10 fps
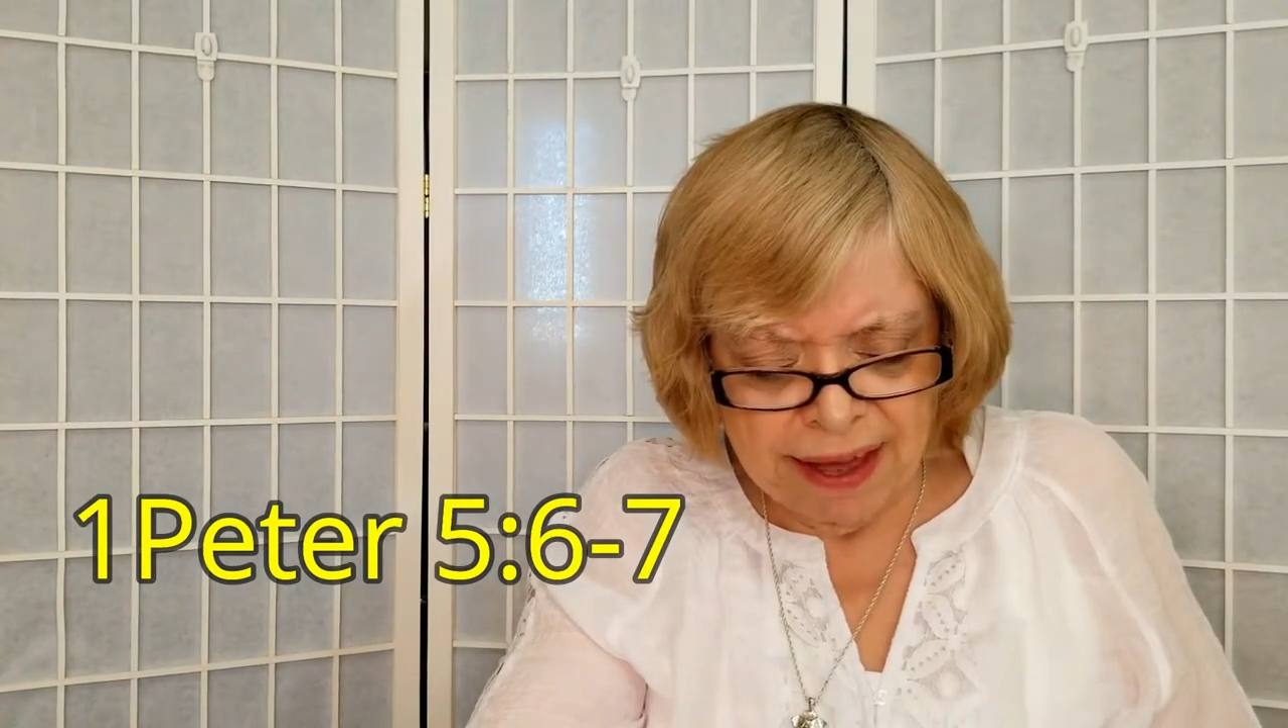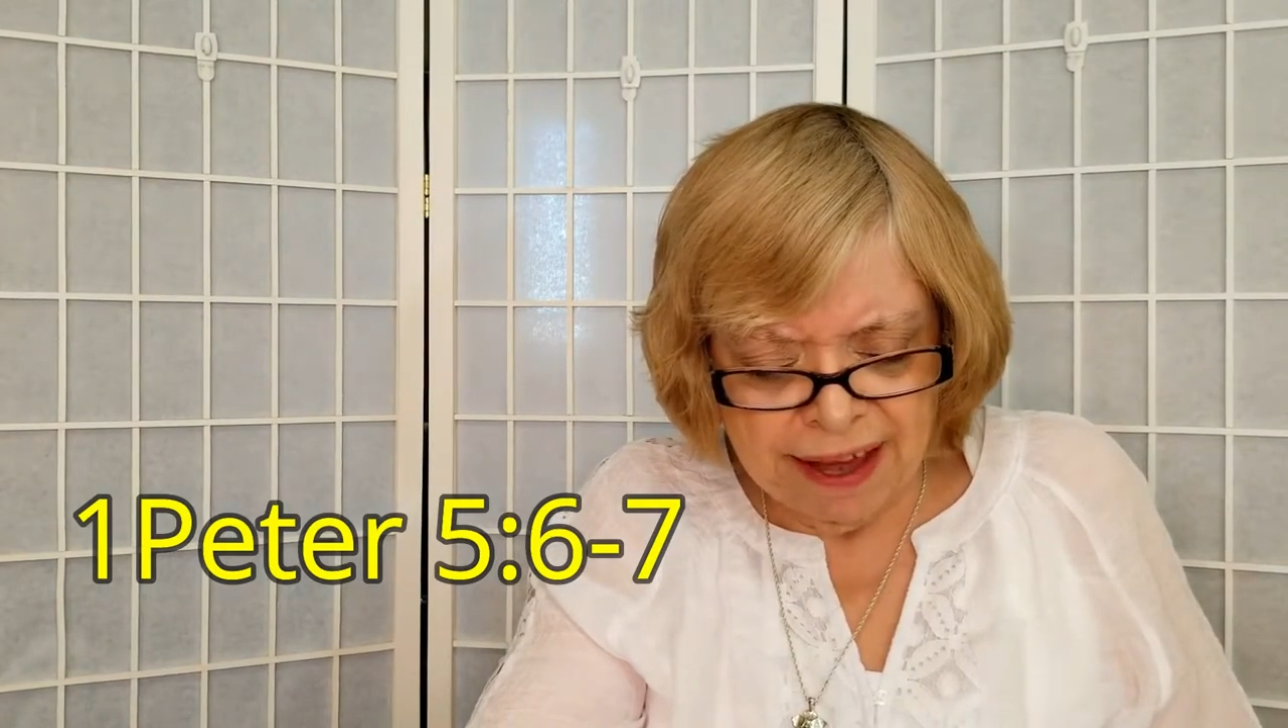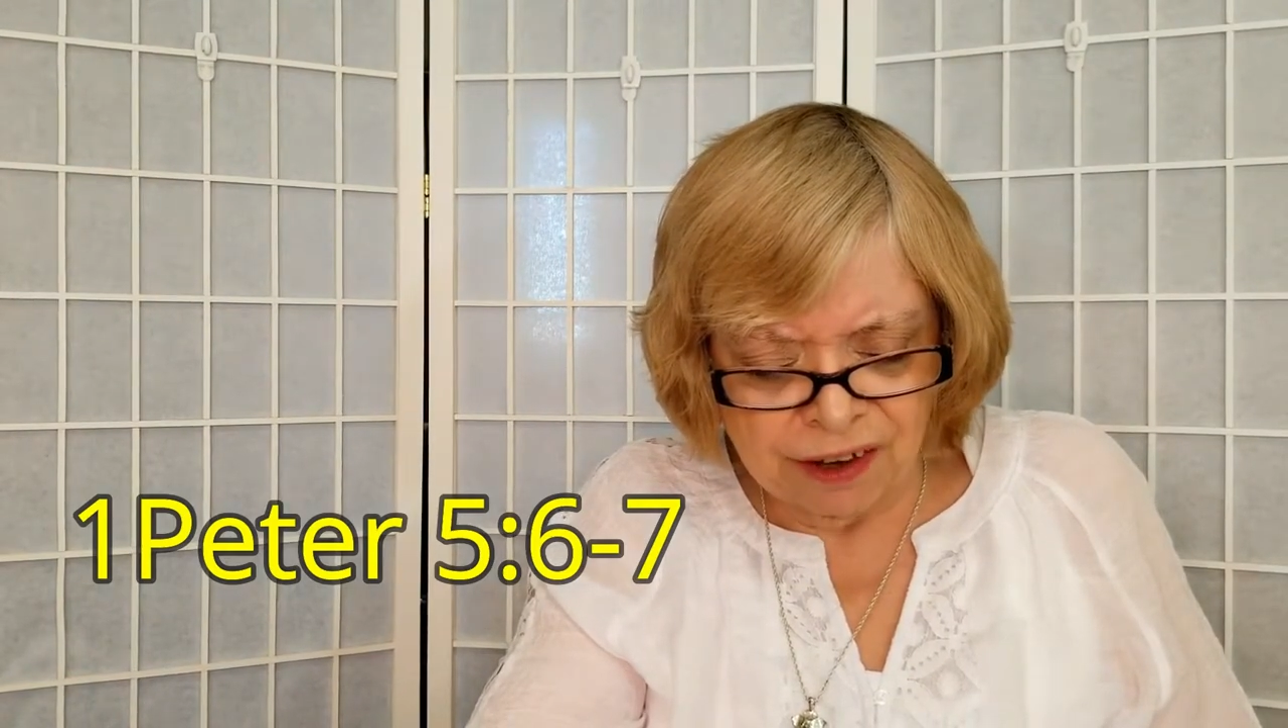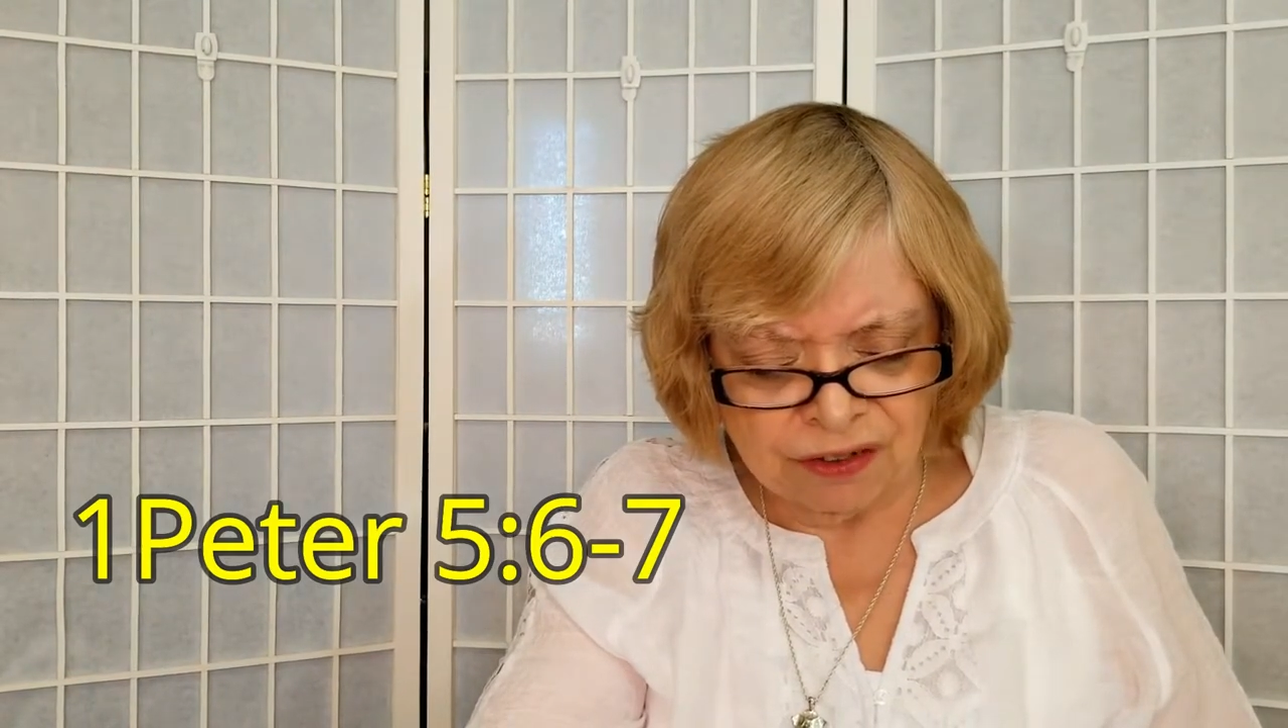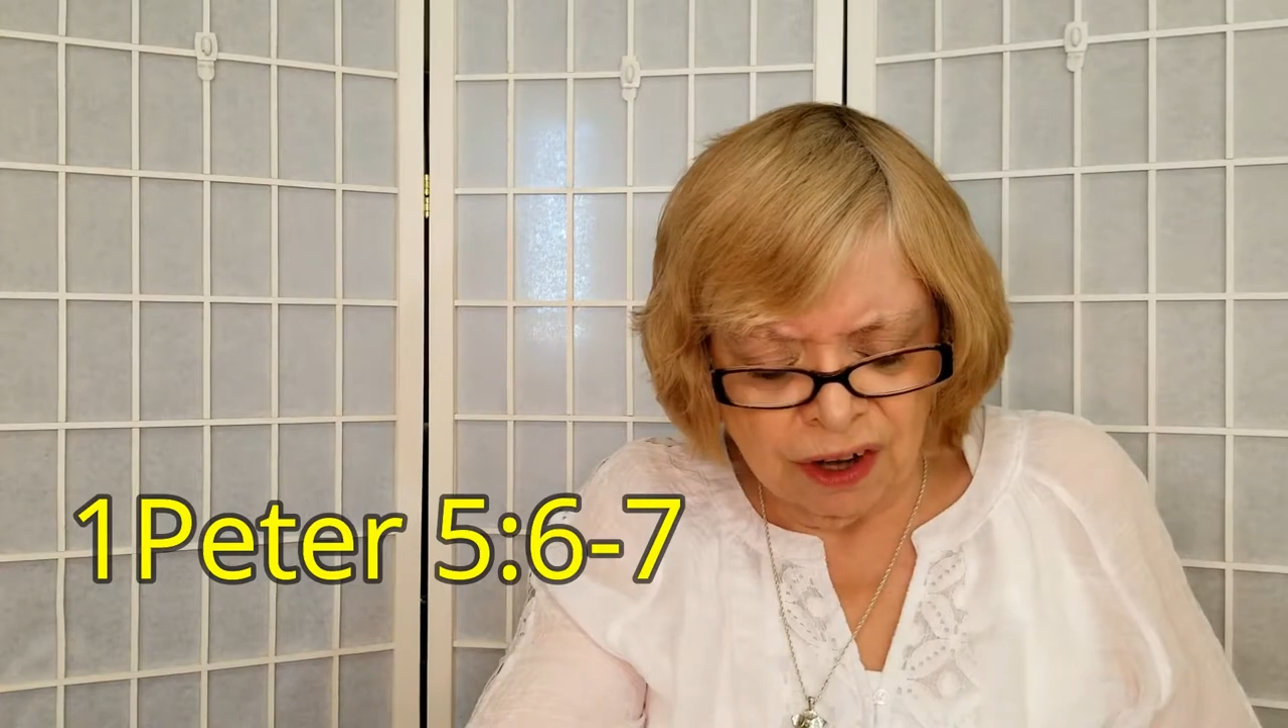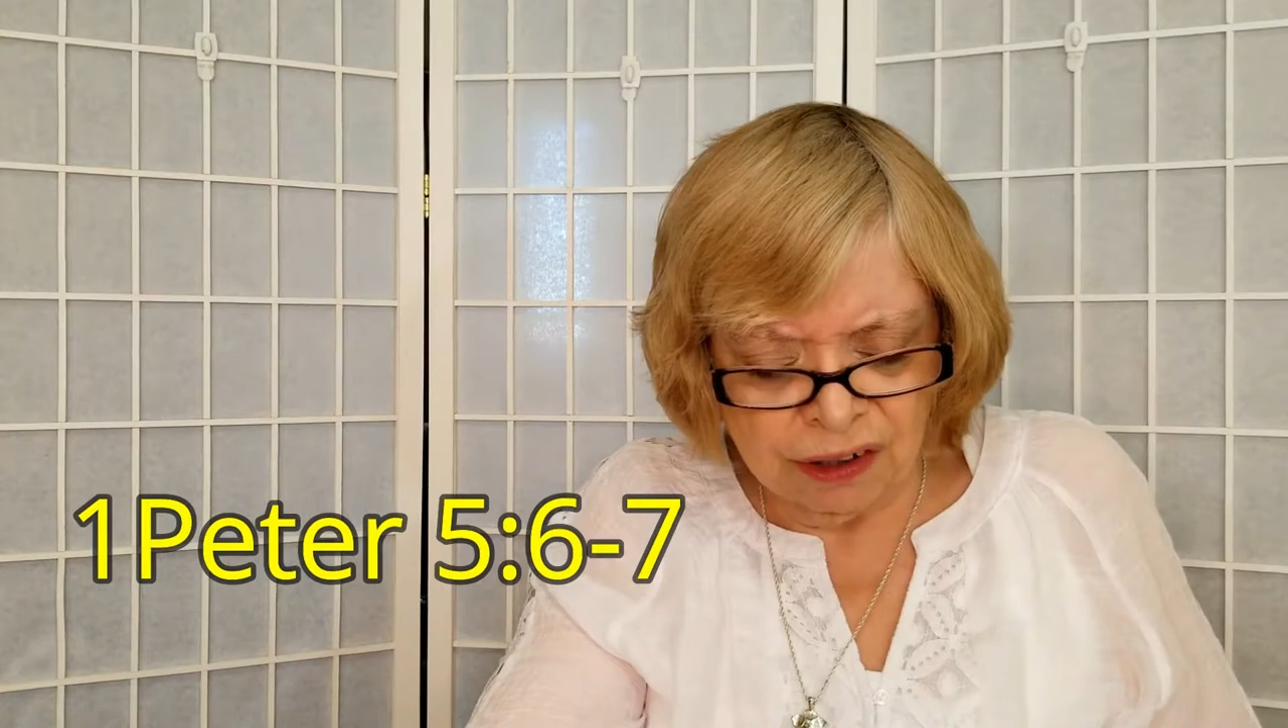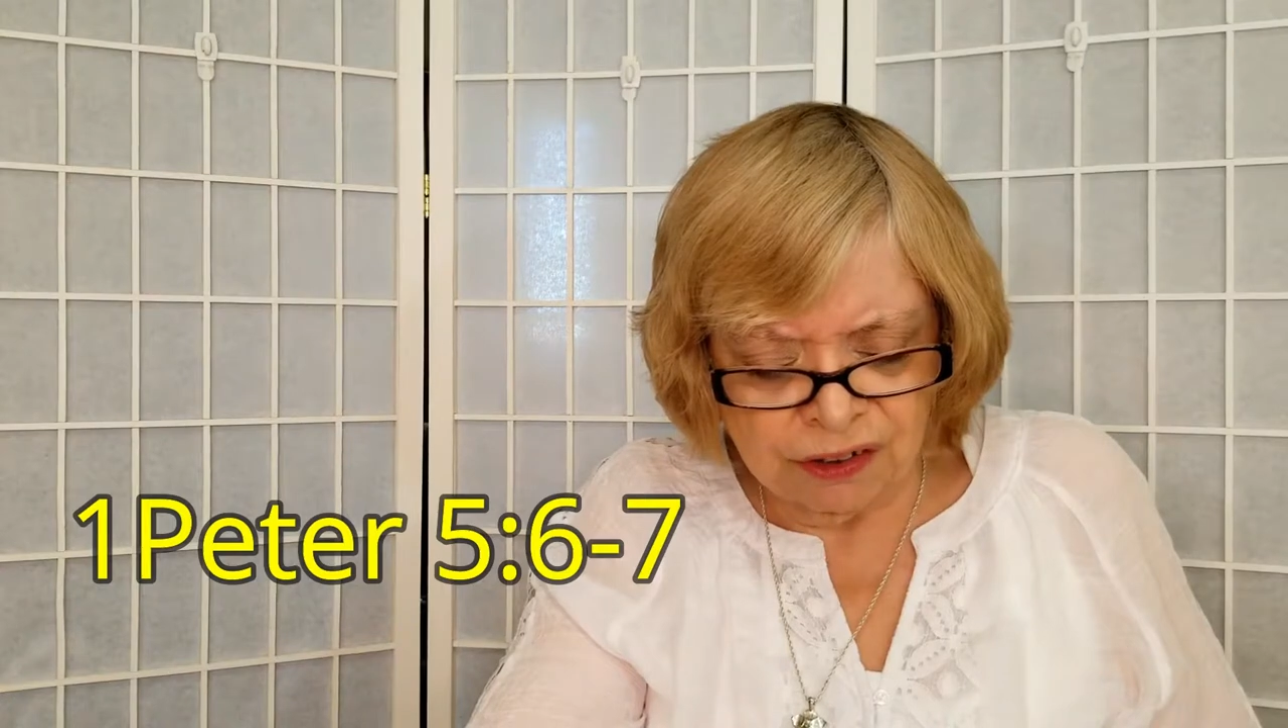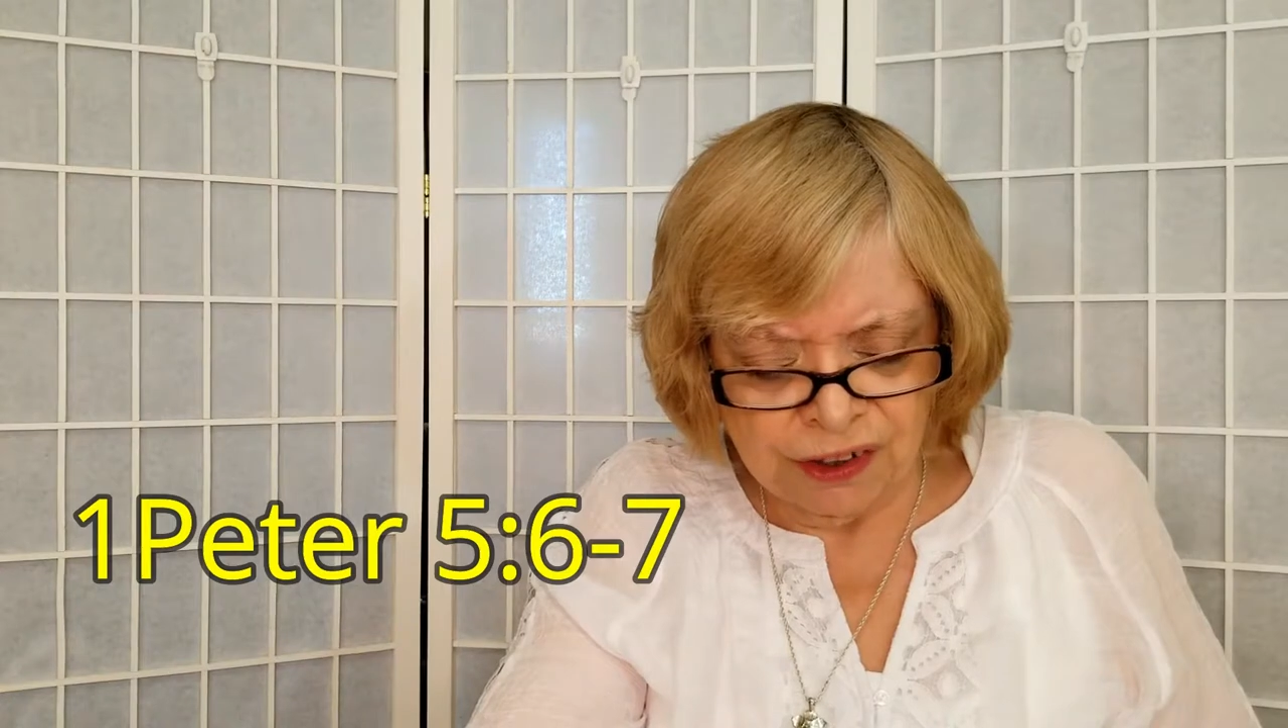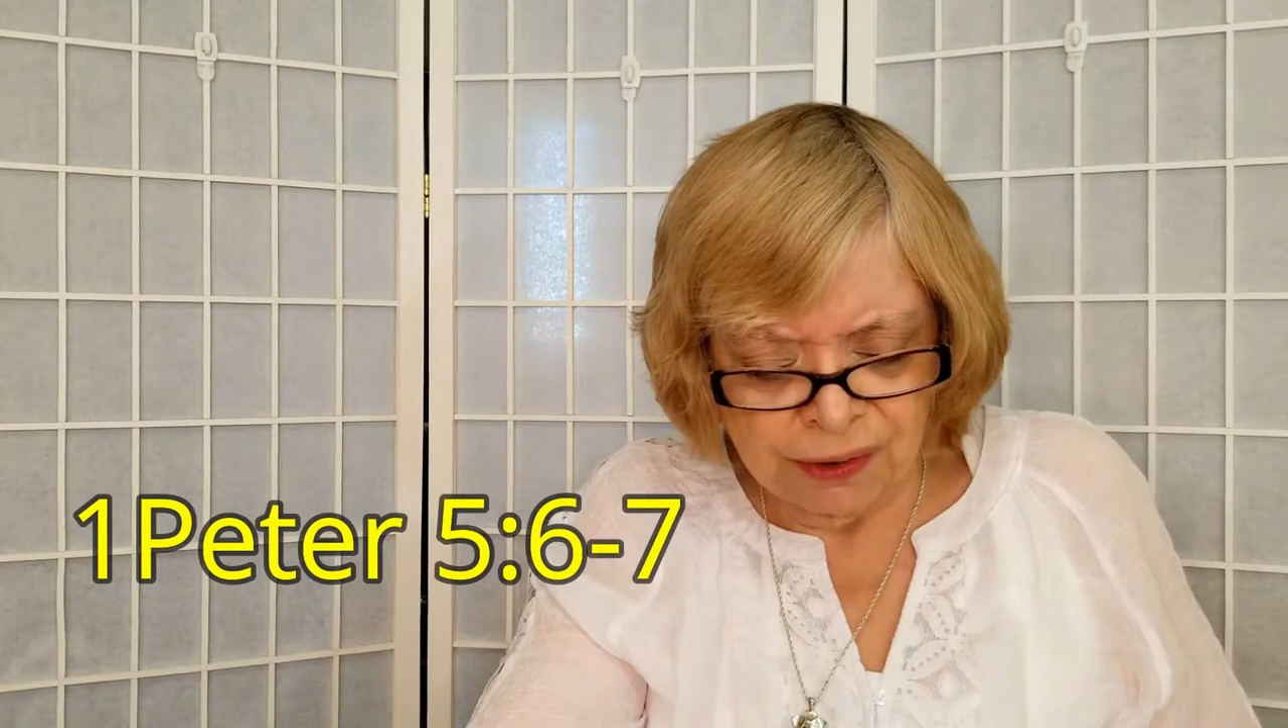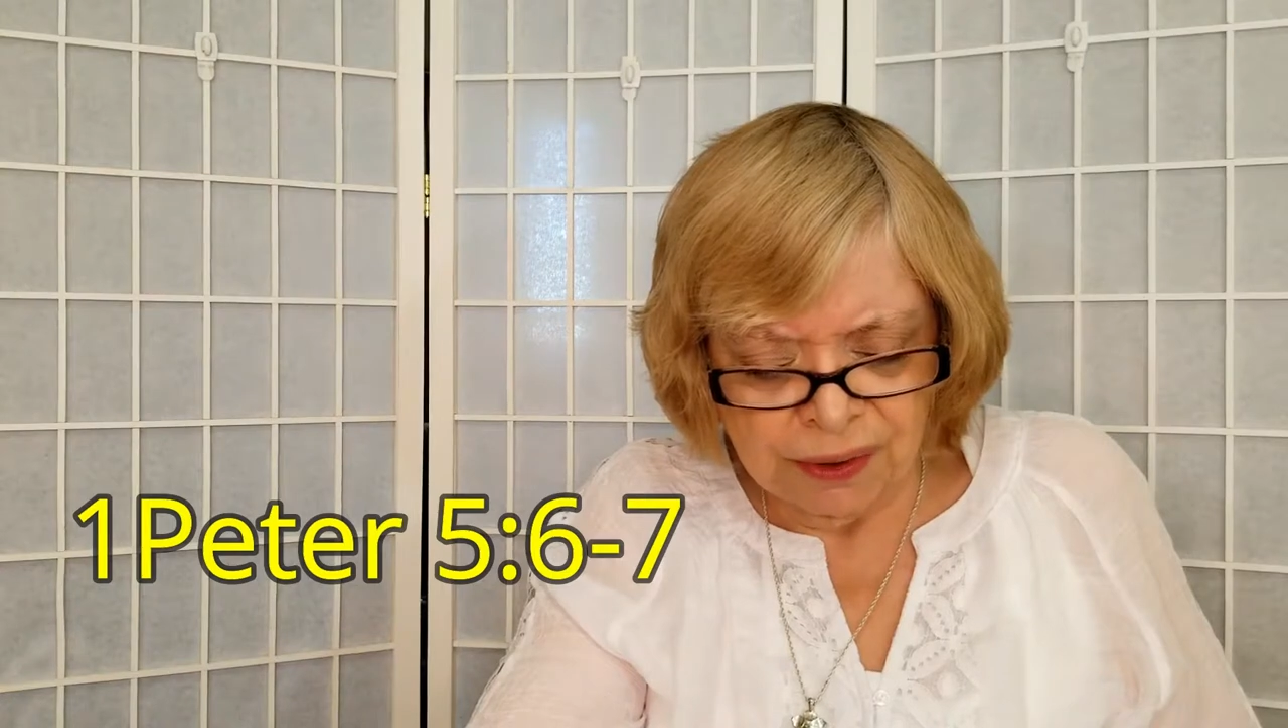exalt
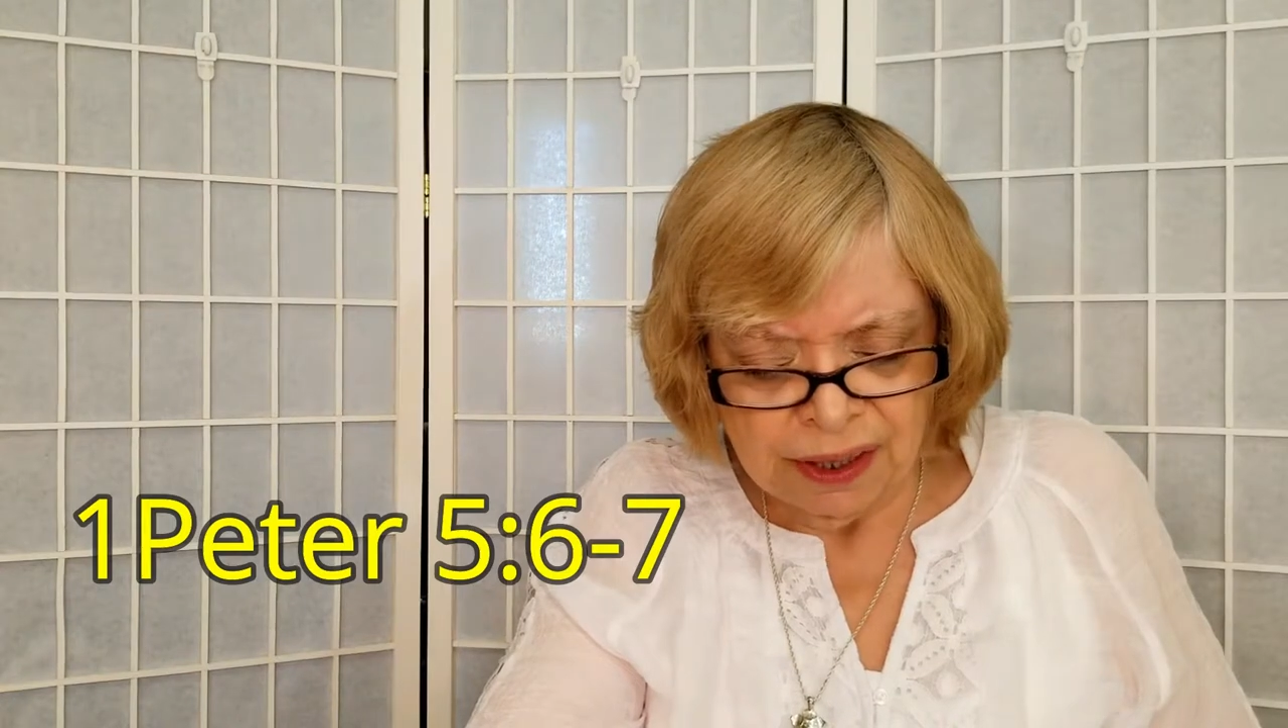you,